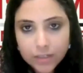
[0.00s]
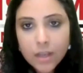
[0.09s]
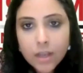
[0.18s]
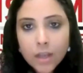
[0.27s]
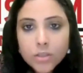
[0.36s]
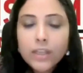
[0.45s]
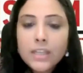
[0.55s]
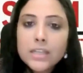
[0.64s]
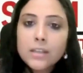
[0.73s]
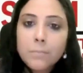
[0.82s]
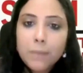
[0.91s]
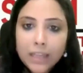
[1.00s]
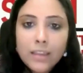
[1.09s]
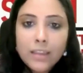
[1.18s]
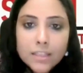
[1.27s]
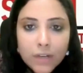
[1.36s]
shunts. So these are the
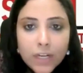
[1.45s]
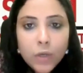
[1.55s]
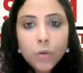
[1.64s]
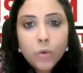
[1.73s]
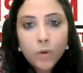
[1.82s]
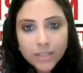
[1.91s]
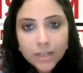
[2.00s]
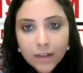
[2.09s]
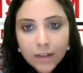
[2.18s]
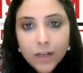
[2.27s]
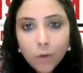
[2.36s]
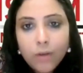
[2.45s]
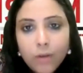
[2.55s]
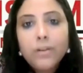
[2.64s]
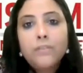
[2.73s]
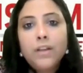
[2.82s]
main things we need to concentrate
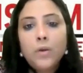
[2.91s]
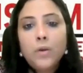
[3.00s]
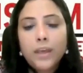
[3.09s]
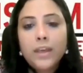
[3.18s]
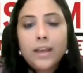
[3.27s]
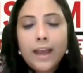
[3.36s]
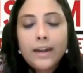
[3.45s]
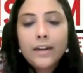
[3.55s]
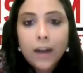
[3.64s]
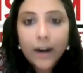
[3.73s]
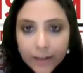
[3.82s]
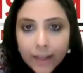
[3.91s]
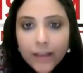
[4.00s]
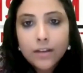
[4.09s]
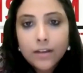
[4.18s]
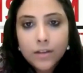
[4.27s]
on when we are looking at
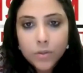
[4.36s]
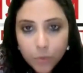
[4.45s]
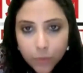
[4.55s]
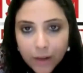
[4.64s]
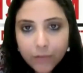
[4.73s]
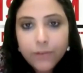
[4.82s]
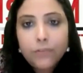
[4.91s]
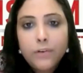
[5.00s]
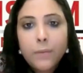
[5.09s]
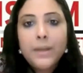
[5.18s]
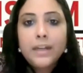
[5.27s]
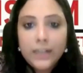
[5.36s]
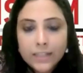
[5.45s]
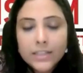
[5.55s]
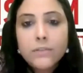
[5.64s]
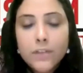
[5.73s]
cardiac sonography from an
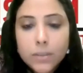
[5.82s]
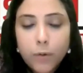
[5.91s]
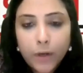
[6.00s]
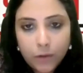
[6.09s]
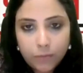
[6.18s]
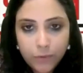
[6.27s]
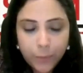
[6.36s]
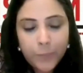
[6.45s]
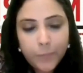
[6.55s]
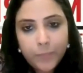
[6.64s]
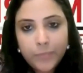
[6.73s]
intensivist point of view.